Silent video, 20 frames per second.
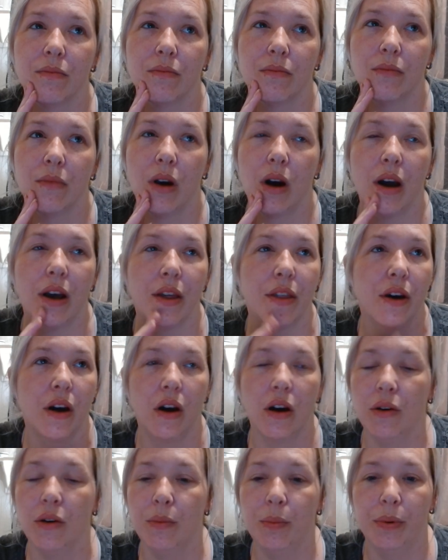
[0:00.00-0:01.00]
either
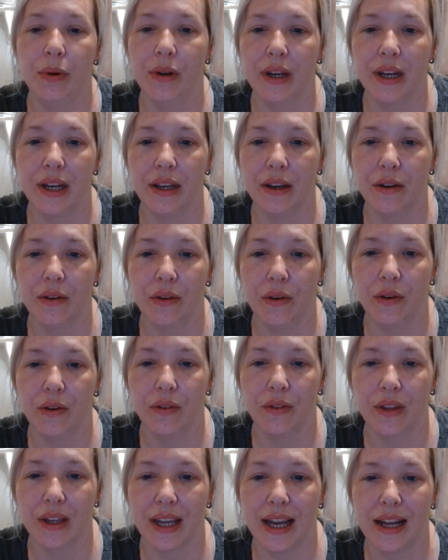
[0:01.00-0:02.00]
I'll put it
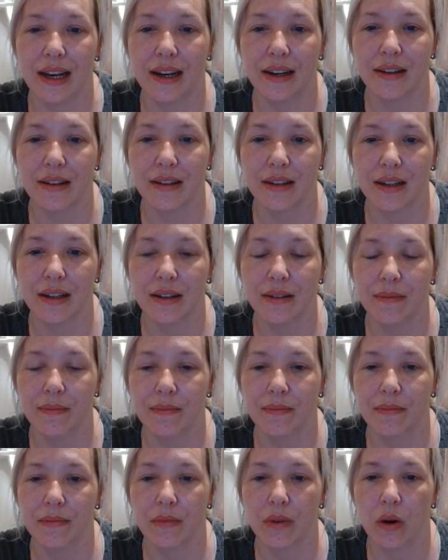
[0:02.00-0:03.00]
on the calendar
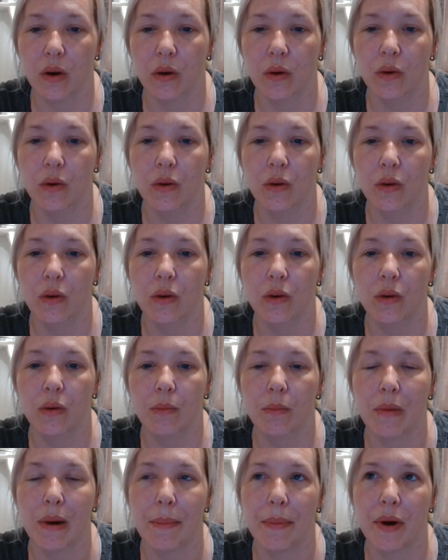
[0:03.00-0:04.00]
or
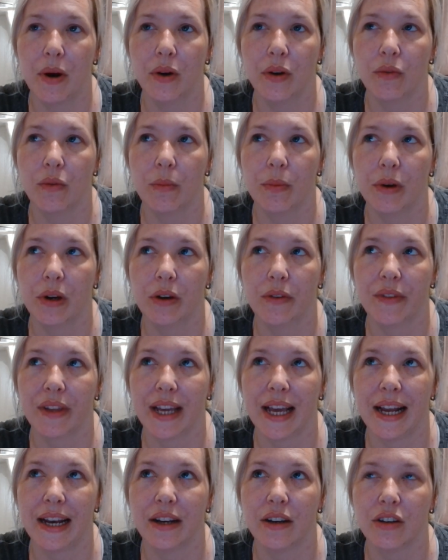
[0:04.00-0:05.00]
my partner will put it on the
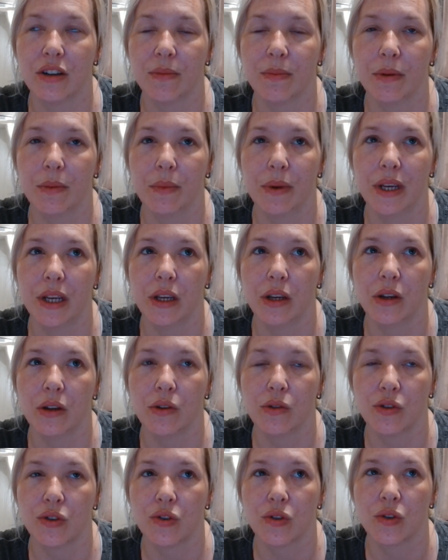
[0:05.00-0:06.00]
calendar, but we
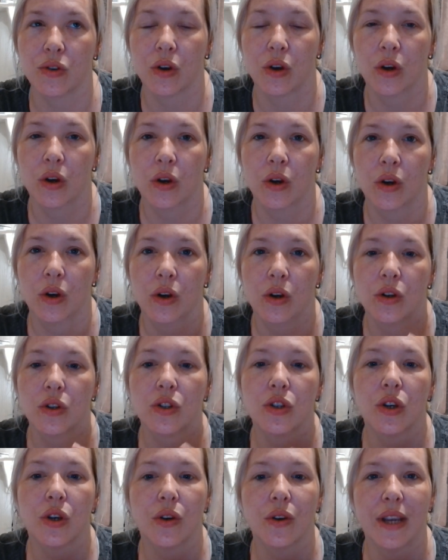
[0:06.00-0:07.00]
use
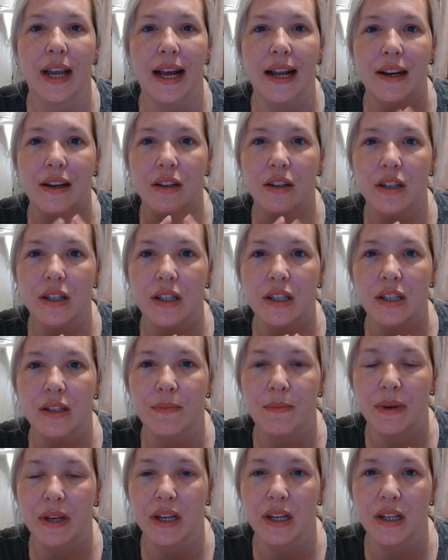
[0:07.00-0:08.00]
2 calendars
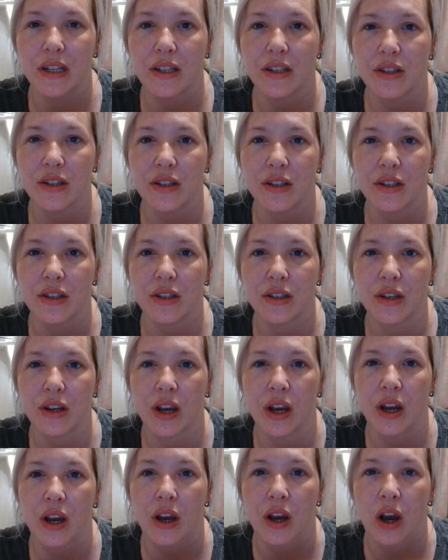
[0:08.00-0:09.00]
because
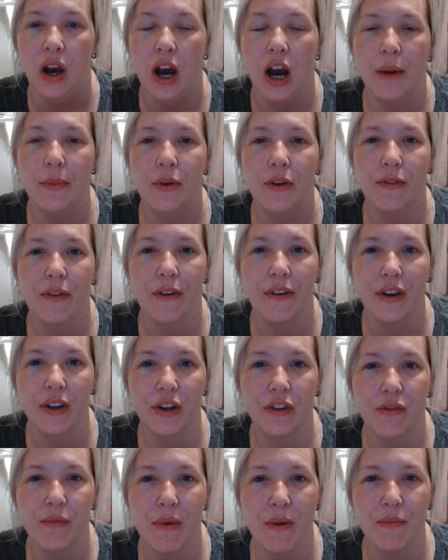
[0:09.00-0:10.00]
I'm not very good
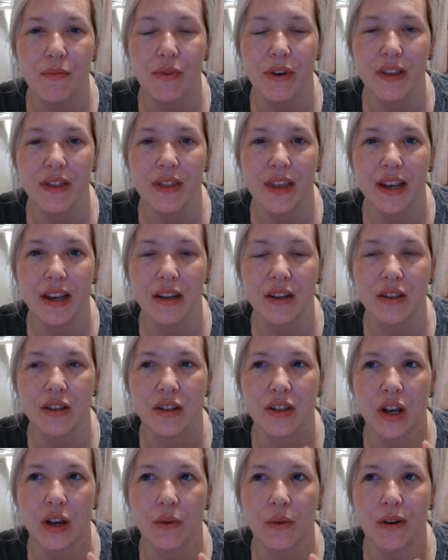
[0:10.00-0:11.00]
at remembering things.
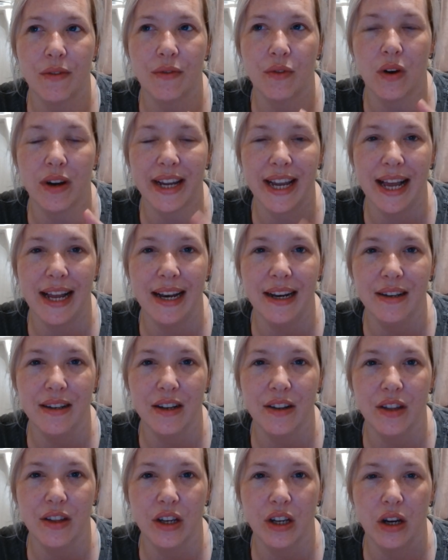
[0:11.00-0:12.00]
So I've got a
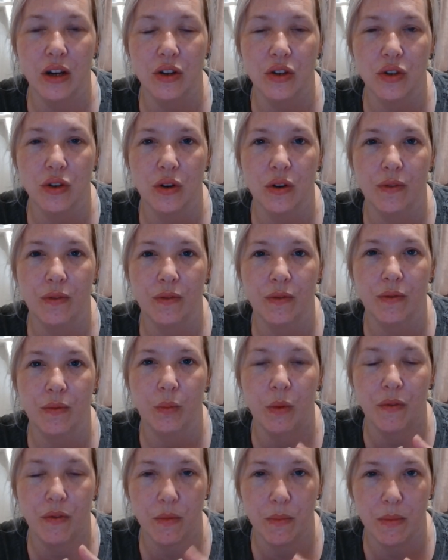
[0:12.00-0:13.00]
calendar that goes off
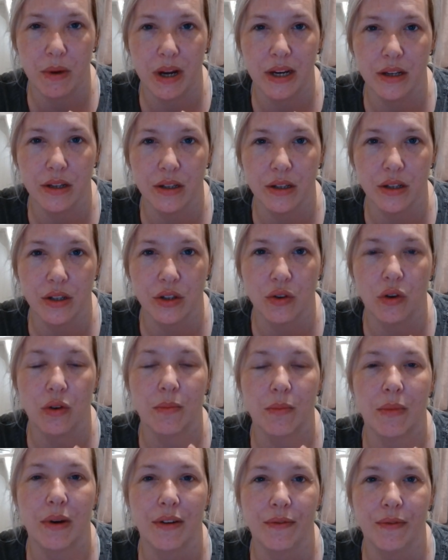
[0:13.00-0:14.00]
with reminders on
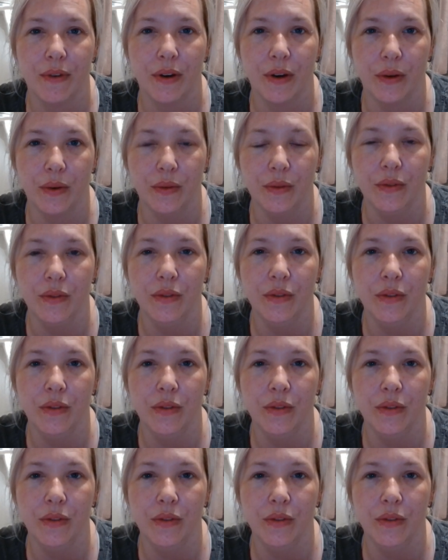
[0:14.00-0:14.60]
my phone,